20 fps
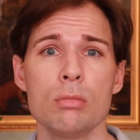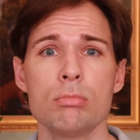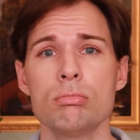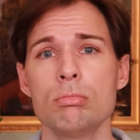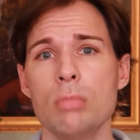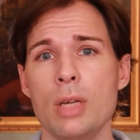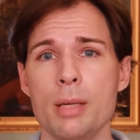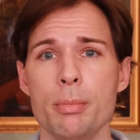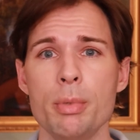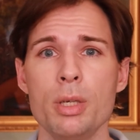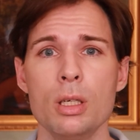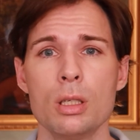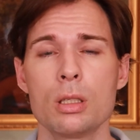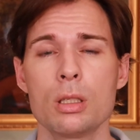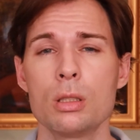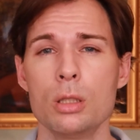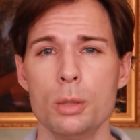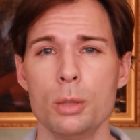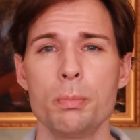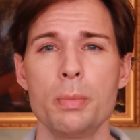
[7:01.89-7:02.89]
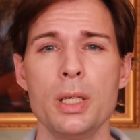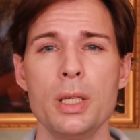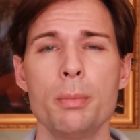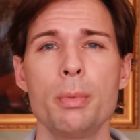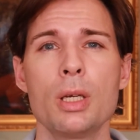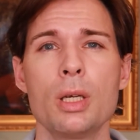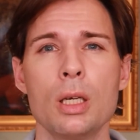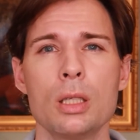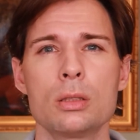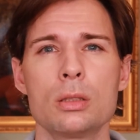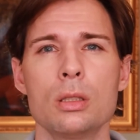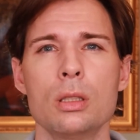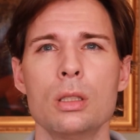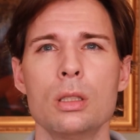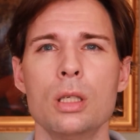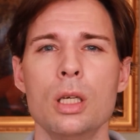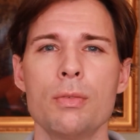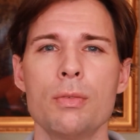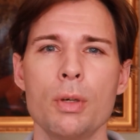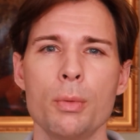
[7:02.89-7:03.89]
maybe it could be, because
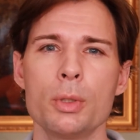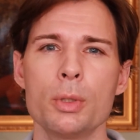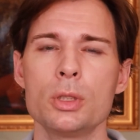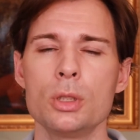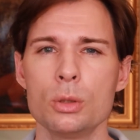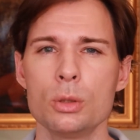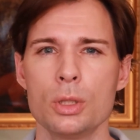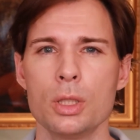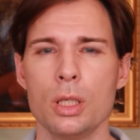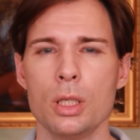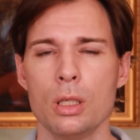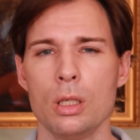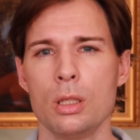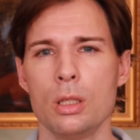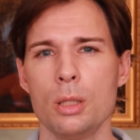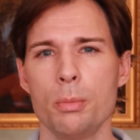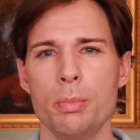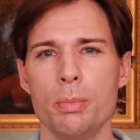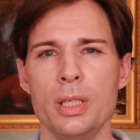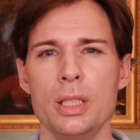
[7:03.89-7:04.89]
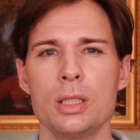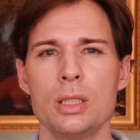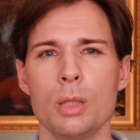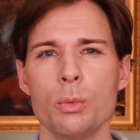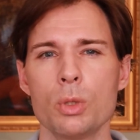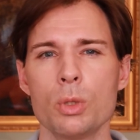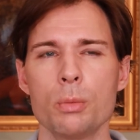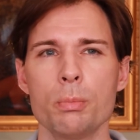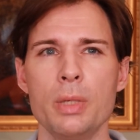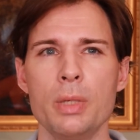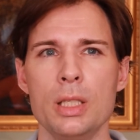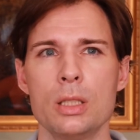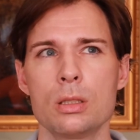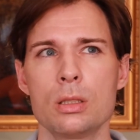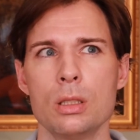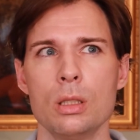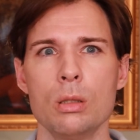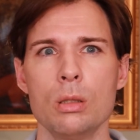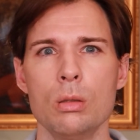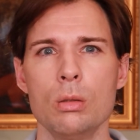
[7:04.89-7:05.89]
if I was using it on the beach, I wouldn't be
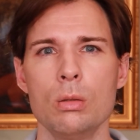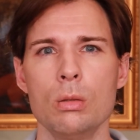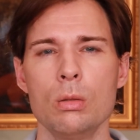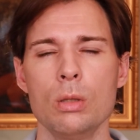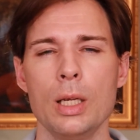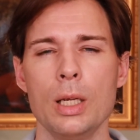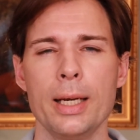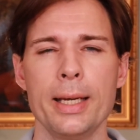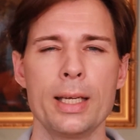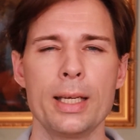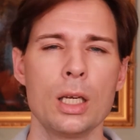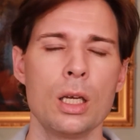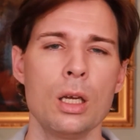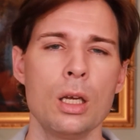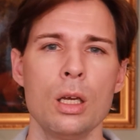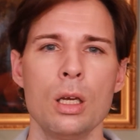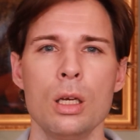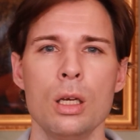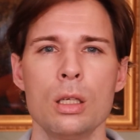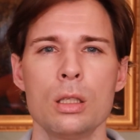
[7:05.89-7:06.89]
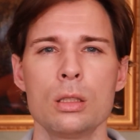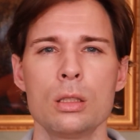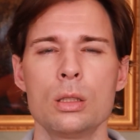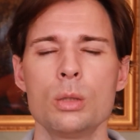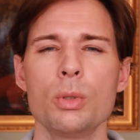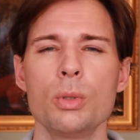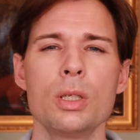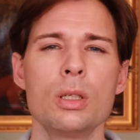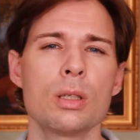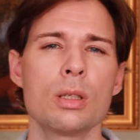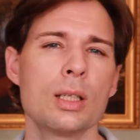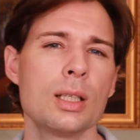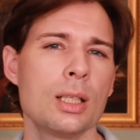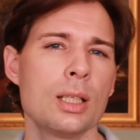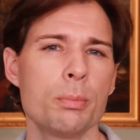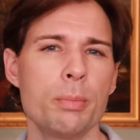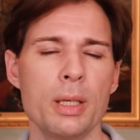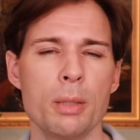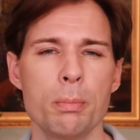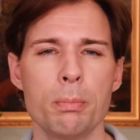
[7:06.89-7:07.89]
so like, do I look a
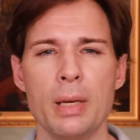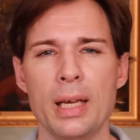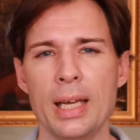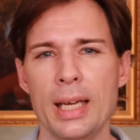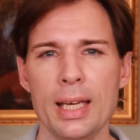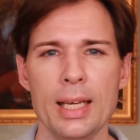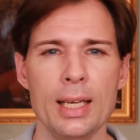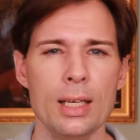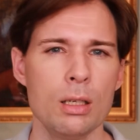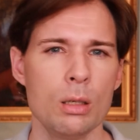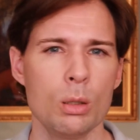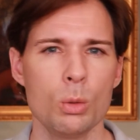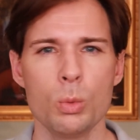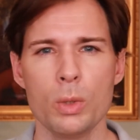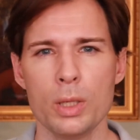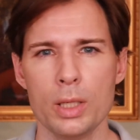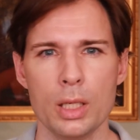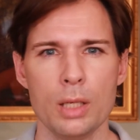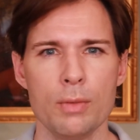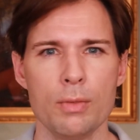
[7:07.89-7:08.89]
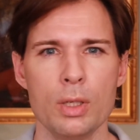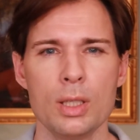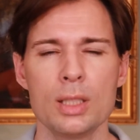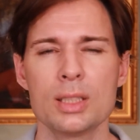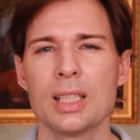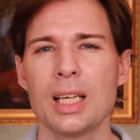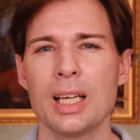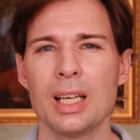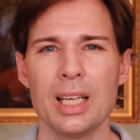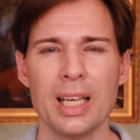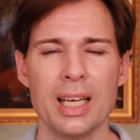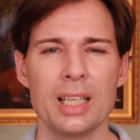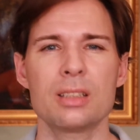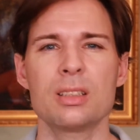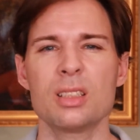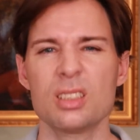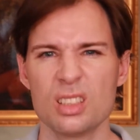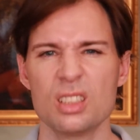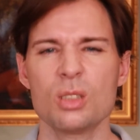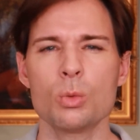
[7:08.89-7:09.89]
little bit pale or whatever? It's kind of like,
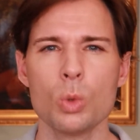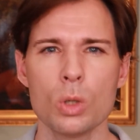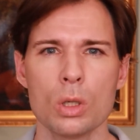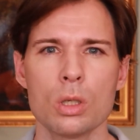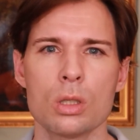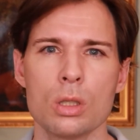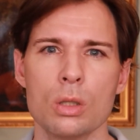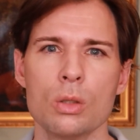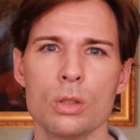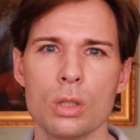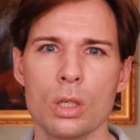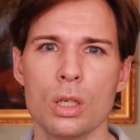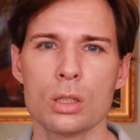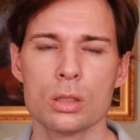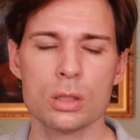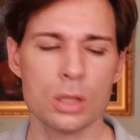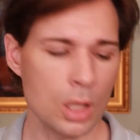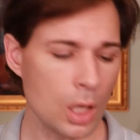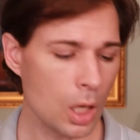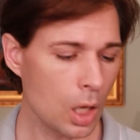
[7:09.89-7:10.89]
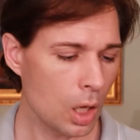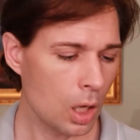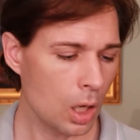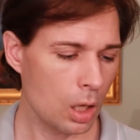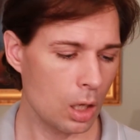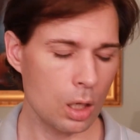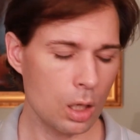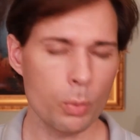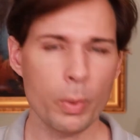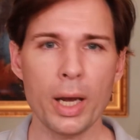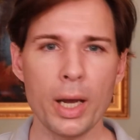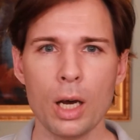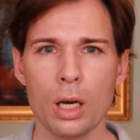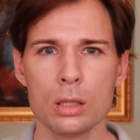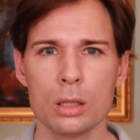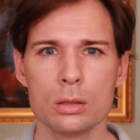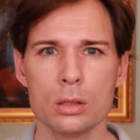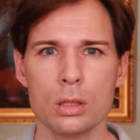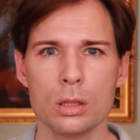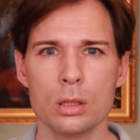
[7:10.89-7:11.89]
does it work or not? Where
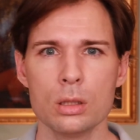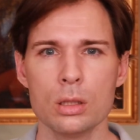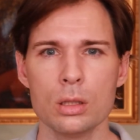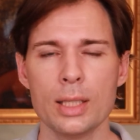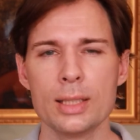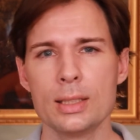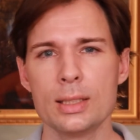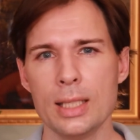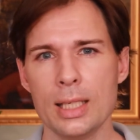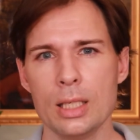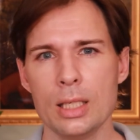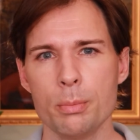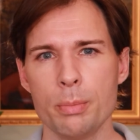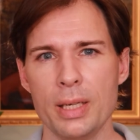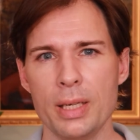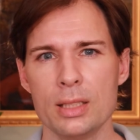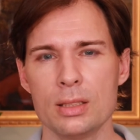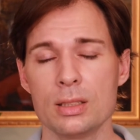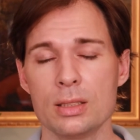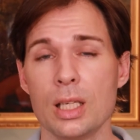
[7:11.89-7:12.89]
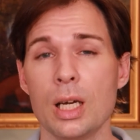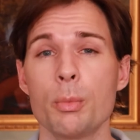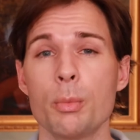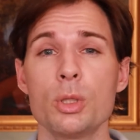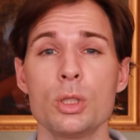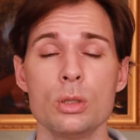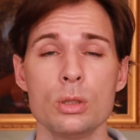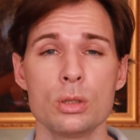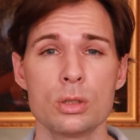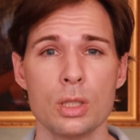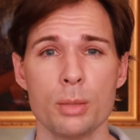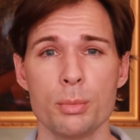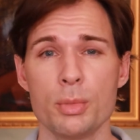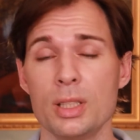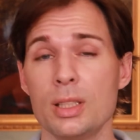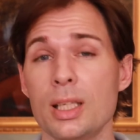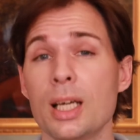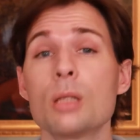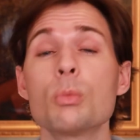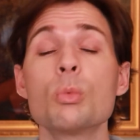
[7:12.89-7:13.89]
on a daily basis, I would use
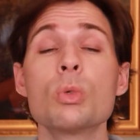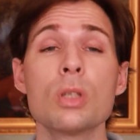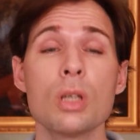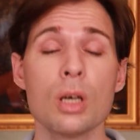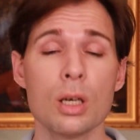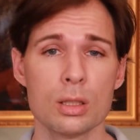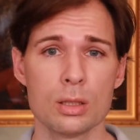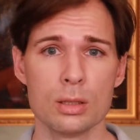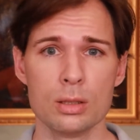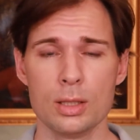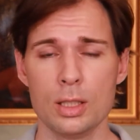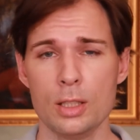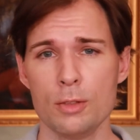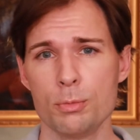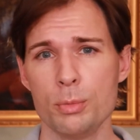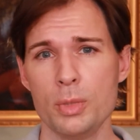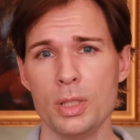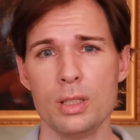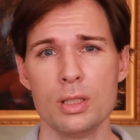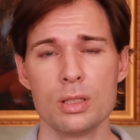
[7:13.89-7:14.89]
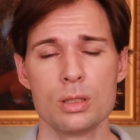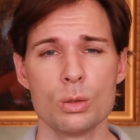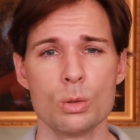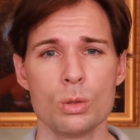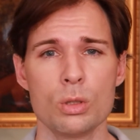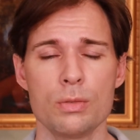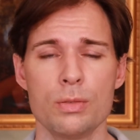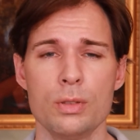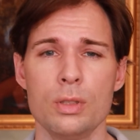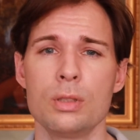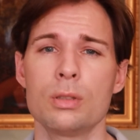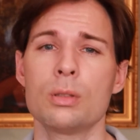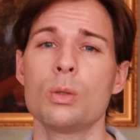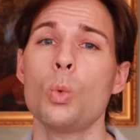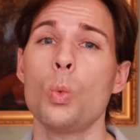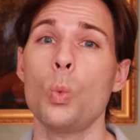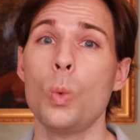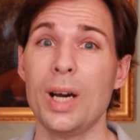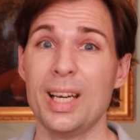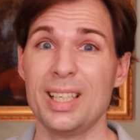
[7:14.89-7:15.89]
something that would not give me this sort of a
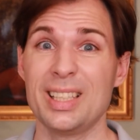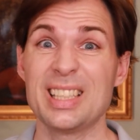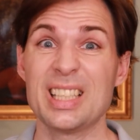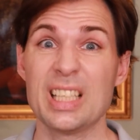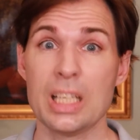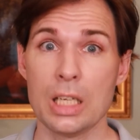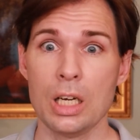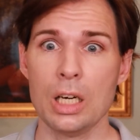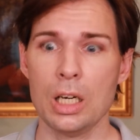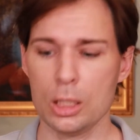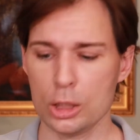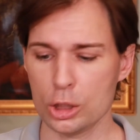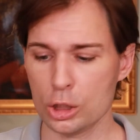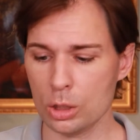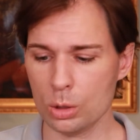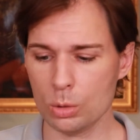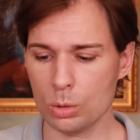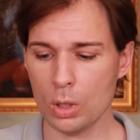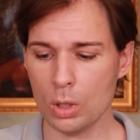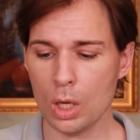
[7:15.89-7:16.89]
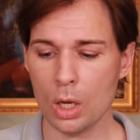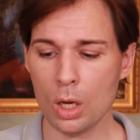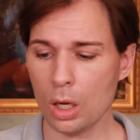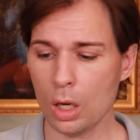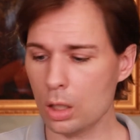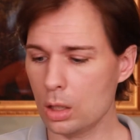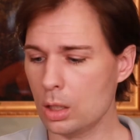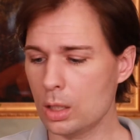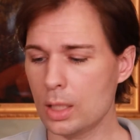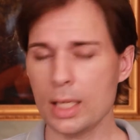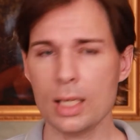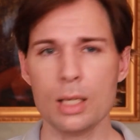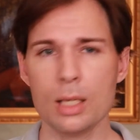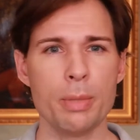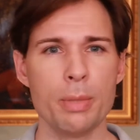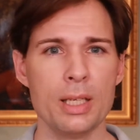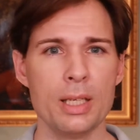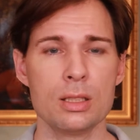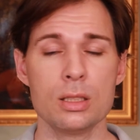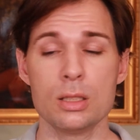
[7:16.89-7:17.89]
white cast. So on the daily
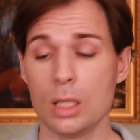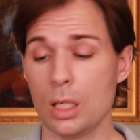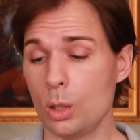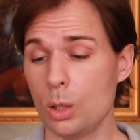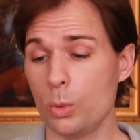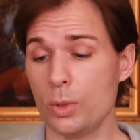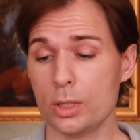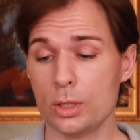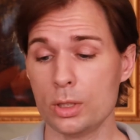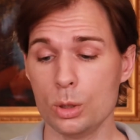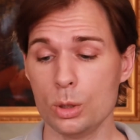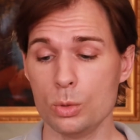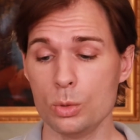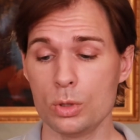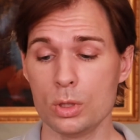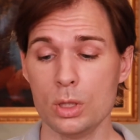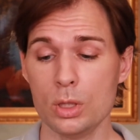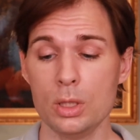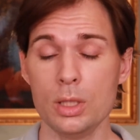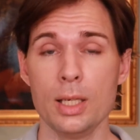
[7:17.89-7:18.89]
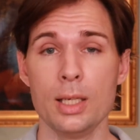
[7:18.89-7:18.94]
basis, I always use the